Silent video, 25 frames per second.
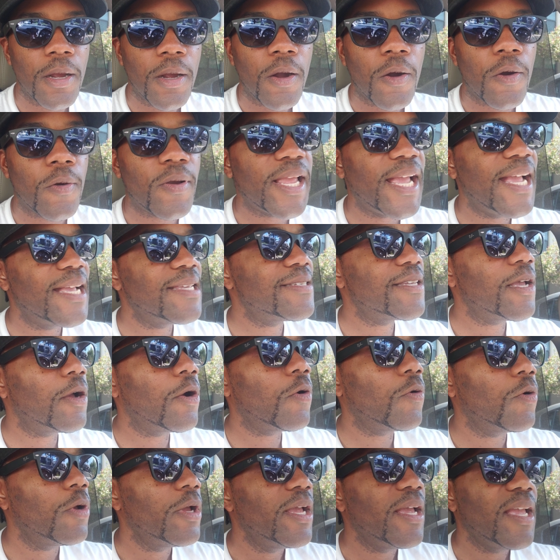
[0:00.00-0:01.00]
Okay,
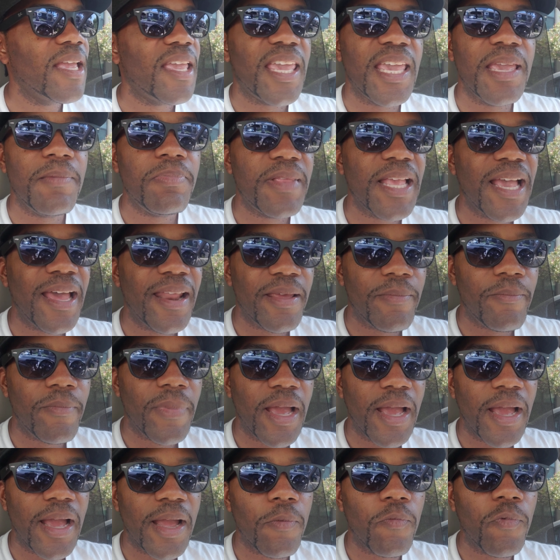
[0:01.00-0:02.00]
so keep that in
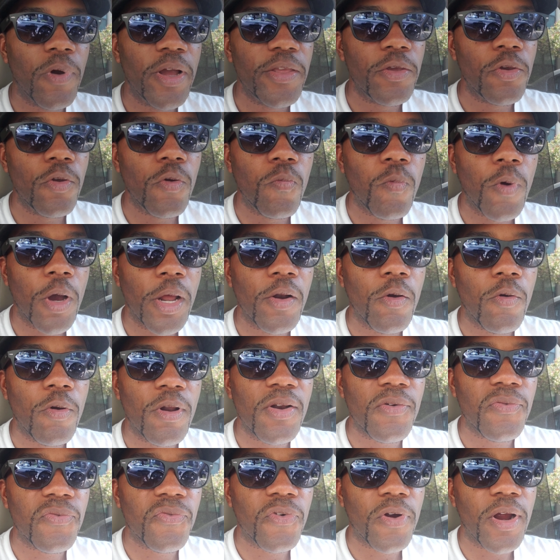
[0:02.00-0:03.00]
mind. What you want on
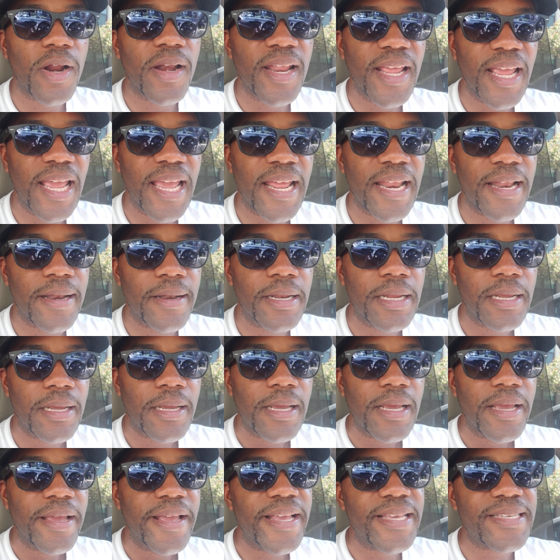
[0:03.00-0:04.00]
the front end
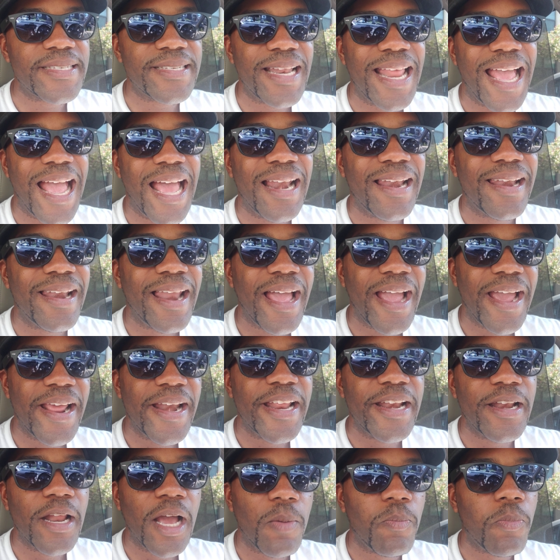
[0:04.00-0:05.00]
is not
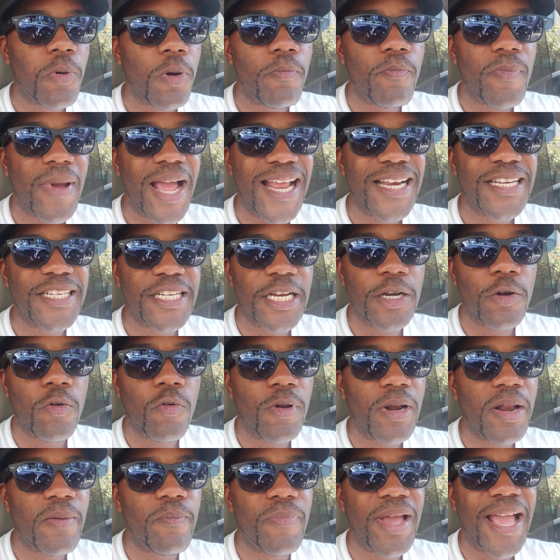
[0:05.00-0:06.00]
lining up or matching
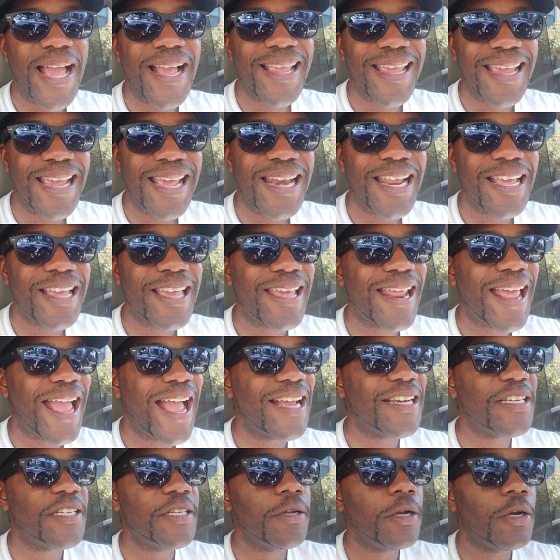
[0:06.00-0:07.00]
on the back end. It can
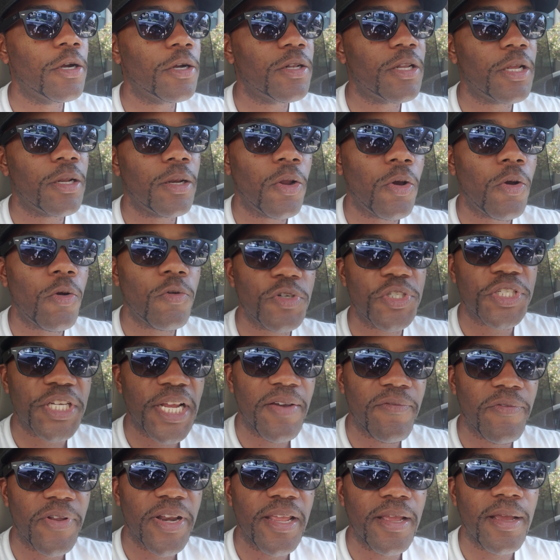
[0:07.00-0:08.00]
actually hurt the
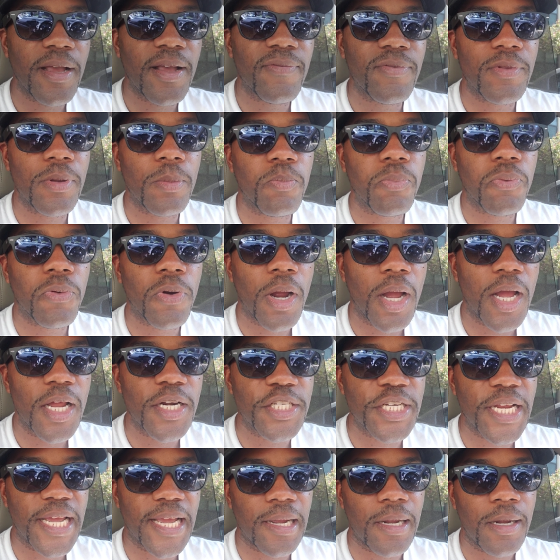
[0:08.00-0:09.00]
longevity of the
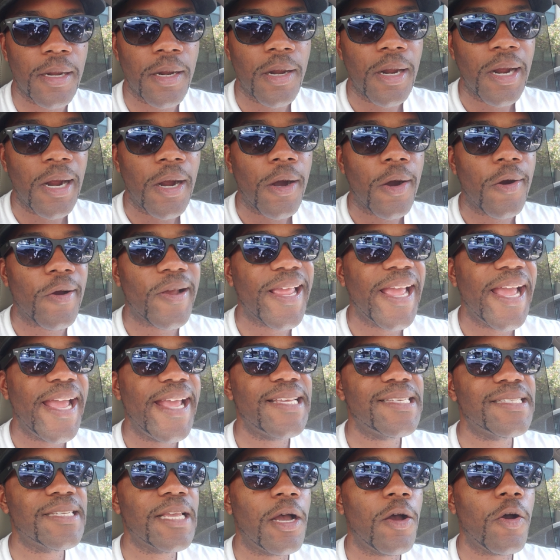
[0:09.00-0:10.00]
project. Okay,
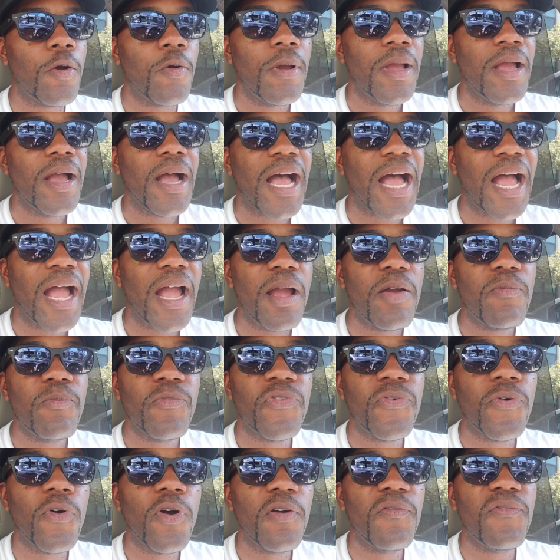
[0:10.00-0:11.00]
so I am
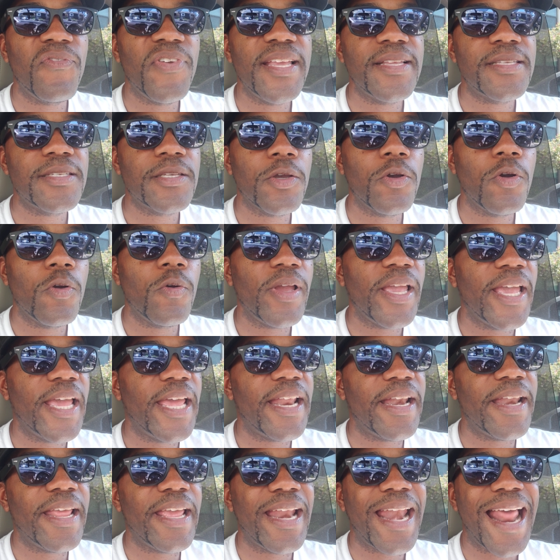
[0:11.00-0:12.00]
for V2
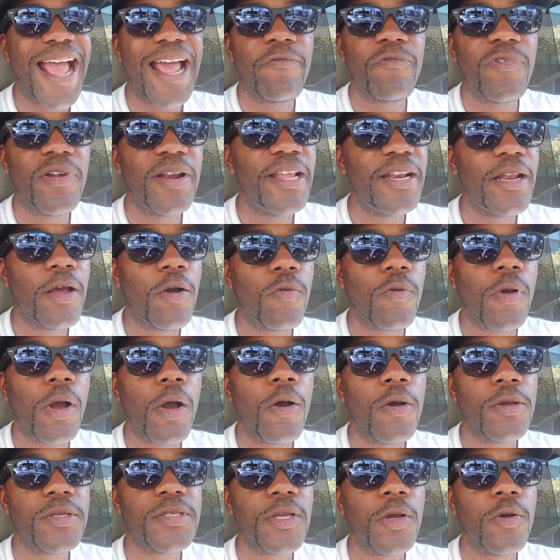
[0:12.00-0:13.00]
and, and I really don't
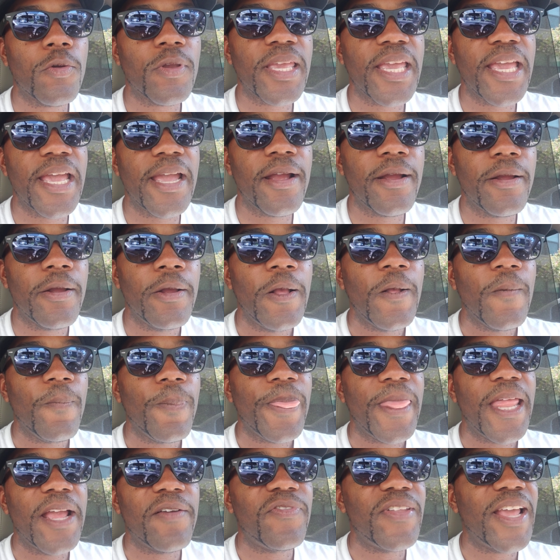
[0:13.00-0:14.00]
also care
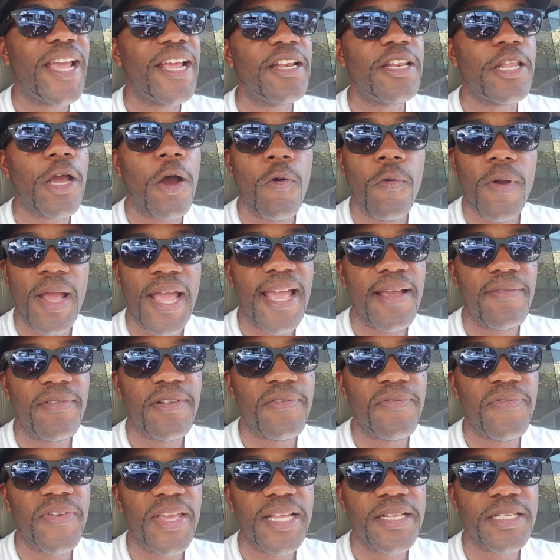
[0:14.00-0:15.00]
if they don't have
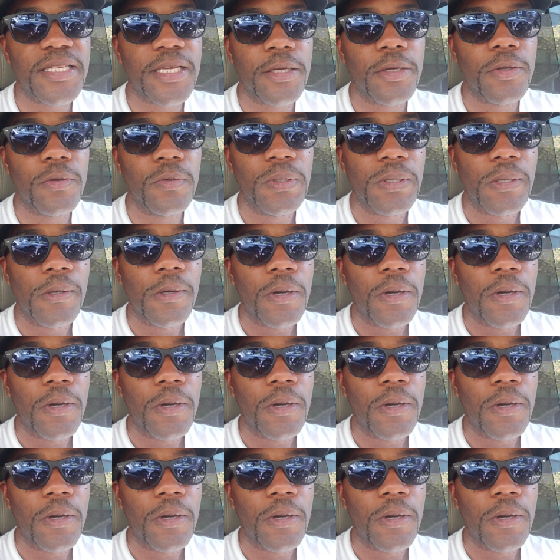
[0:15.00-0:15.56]
the V2